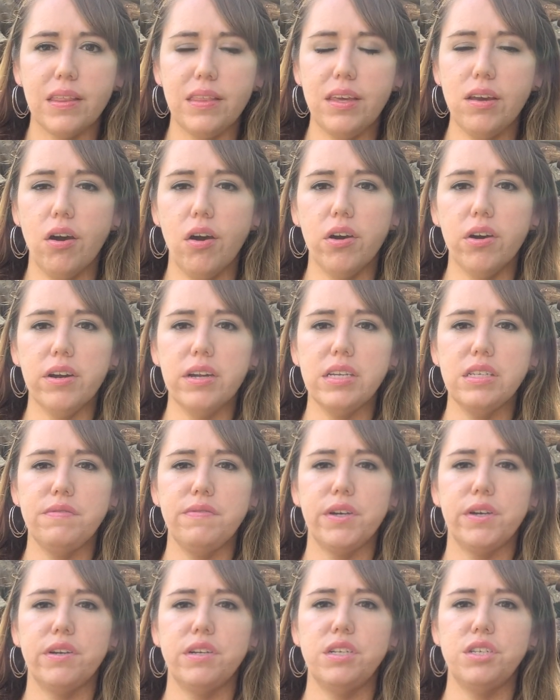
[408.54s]
The heart is
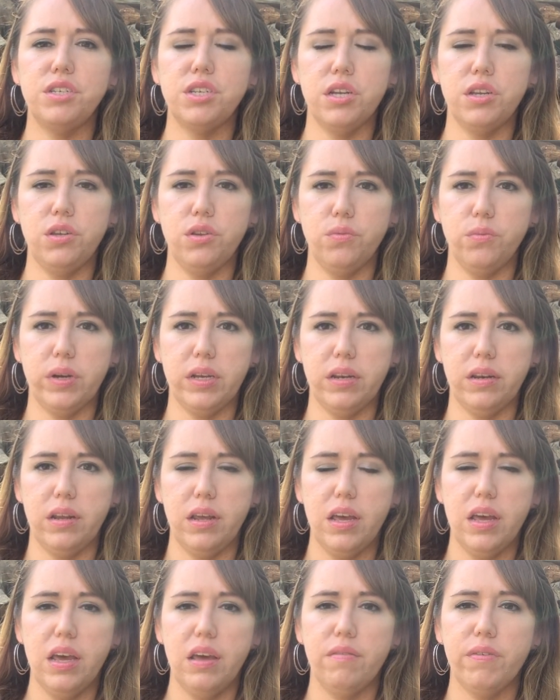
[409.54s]
very genuine,
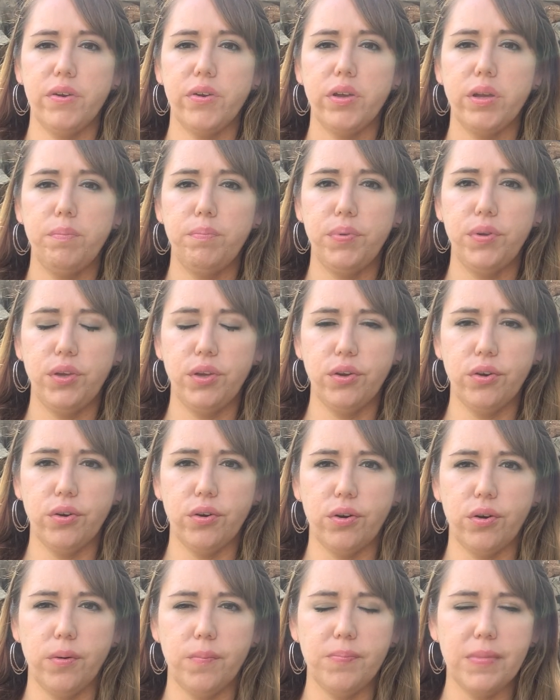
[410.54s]
very
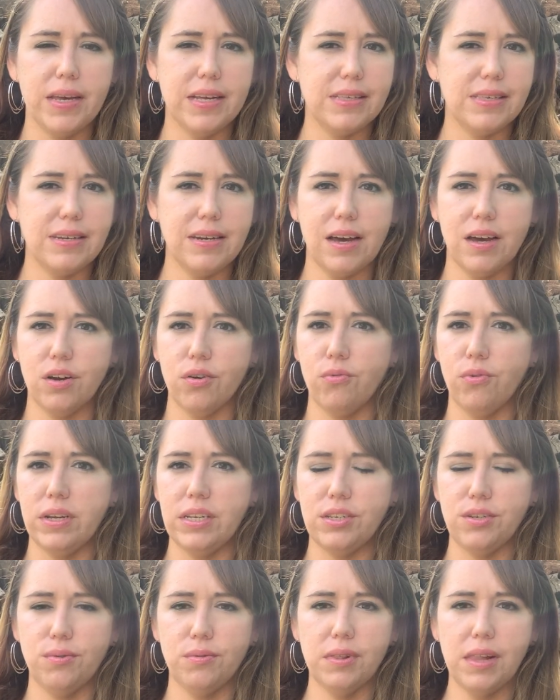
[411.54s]
pure. It's not
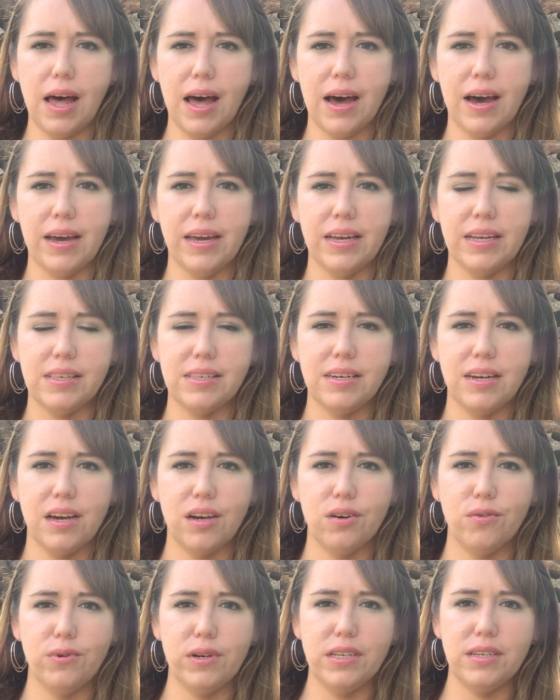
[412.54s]
going to lie. It's
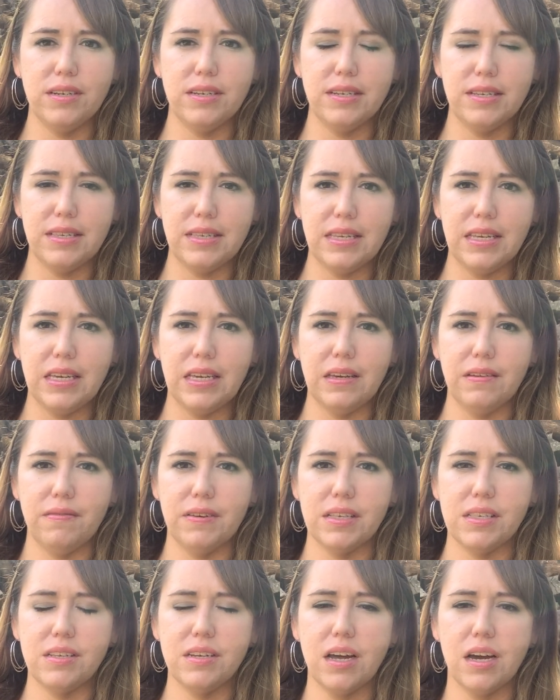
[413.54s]
not going to deceive.
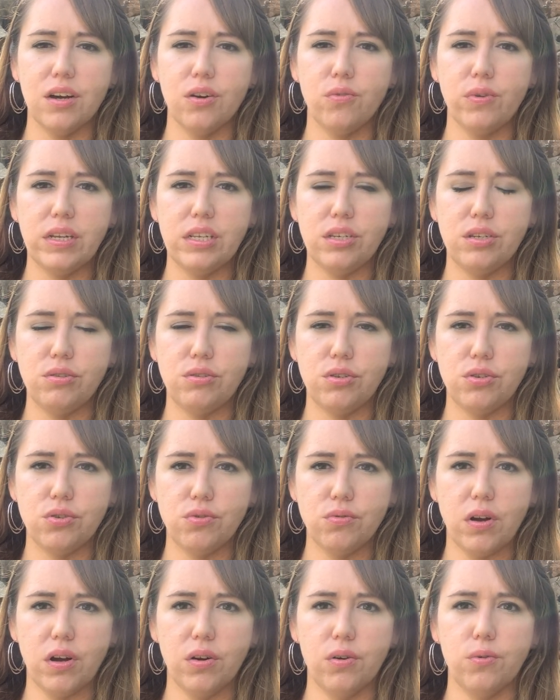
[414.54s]
It's not going to
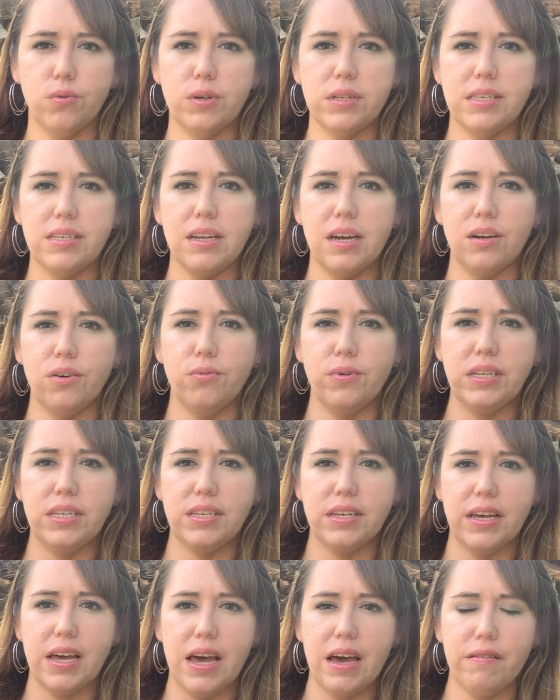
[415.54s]
struggle. It's not going
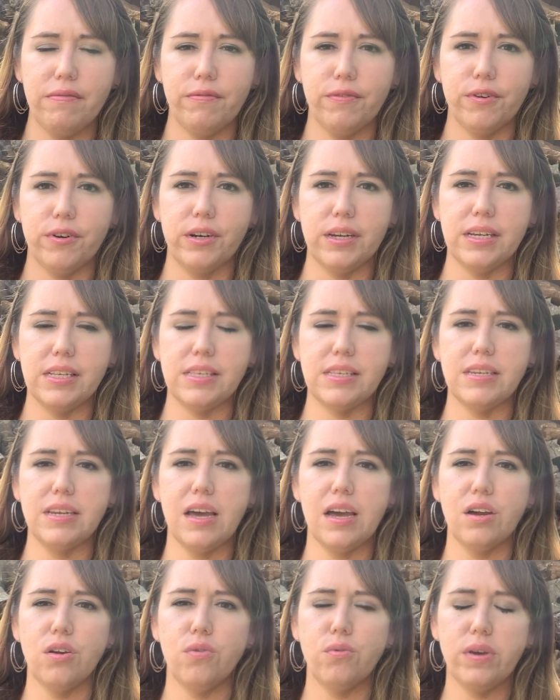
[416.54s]
to effort. It's
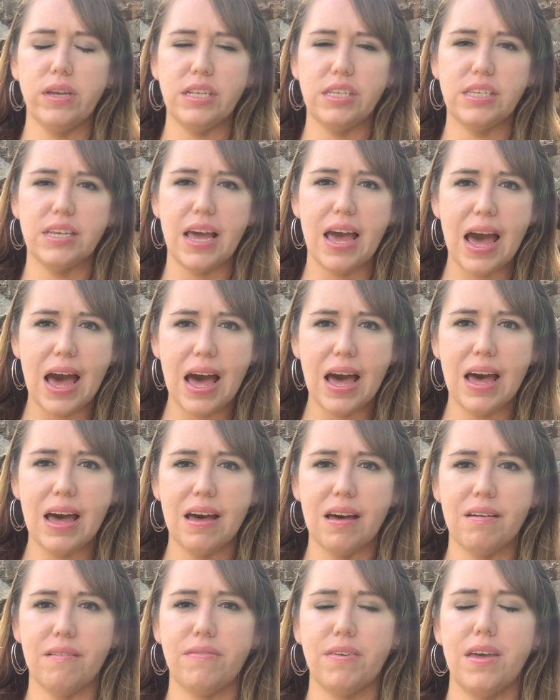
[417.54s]
not going to
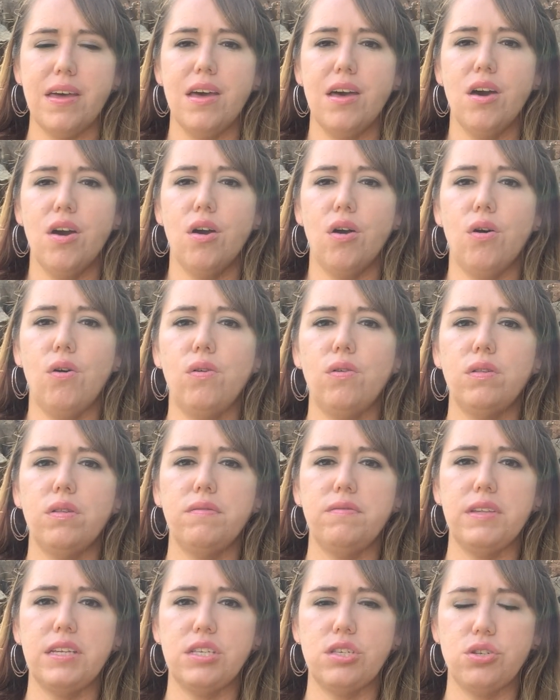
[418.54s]
have all
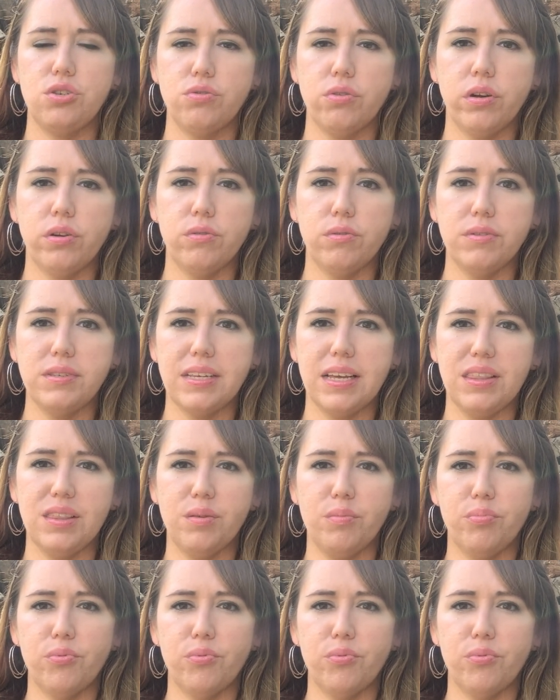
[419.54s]
of these struggles that the